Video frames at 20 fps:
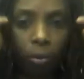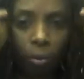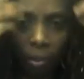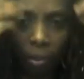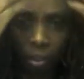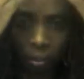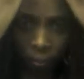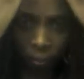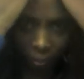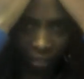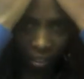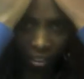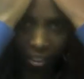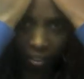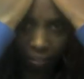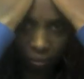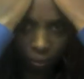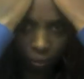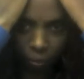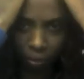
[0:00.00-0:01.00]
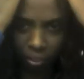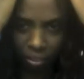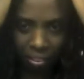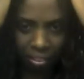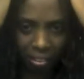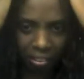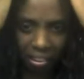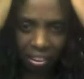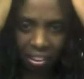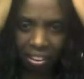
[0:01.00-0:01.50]
was, even though
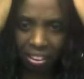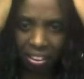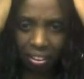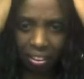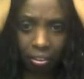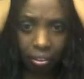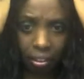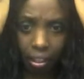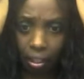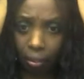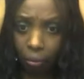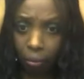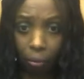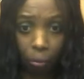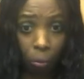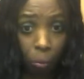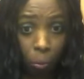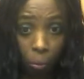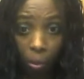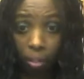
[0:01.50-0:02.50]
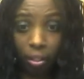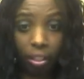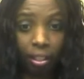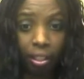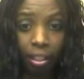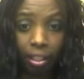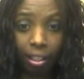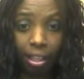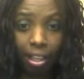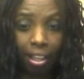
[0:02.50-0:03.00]
it's, I don't know what to
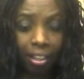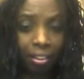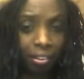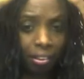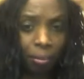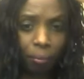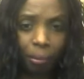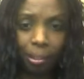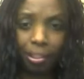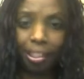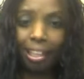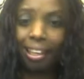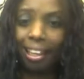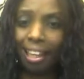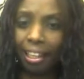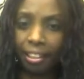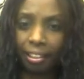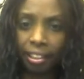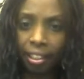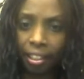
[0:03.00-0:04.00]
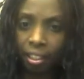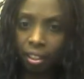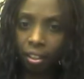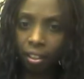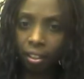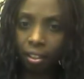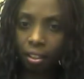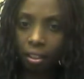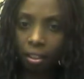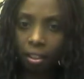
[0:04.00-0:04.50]
think of that. For some reason, I liked
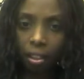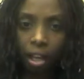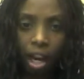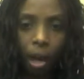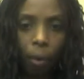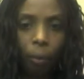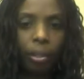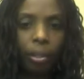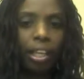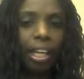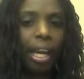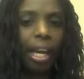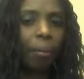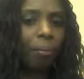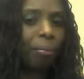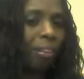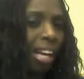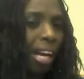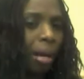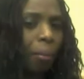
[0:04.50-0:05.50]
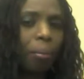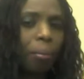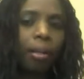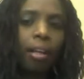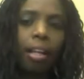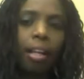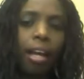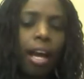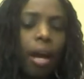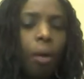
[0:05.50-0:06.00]
it. I would have kept that,
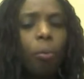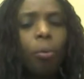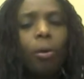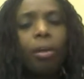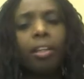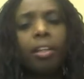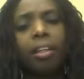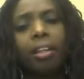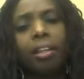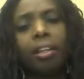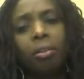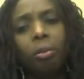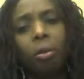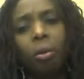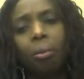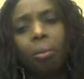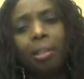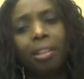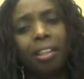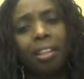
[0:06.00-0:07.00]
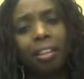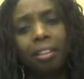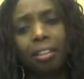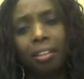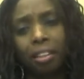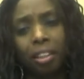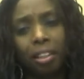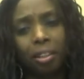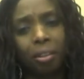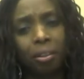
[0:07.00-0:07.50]
but I wanted a normal shot
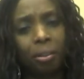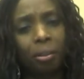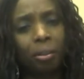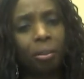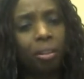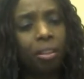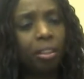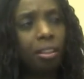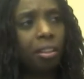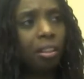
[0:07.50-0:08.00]
of Zico.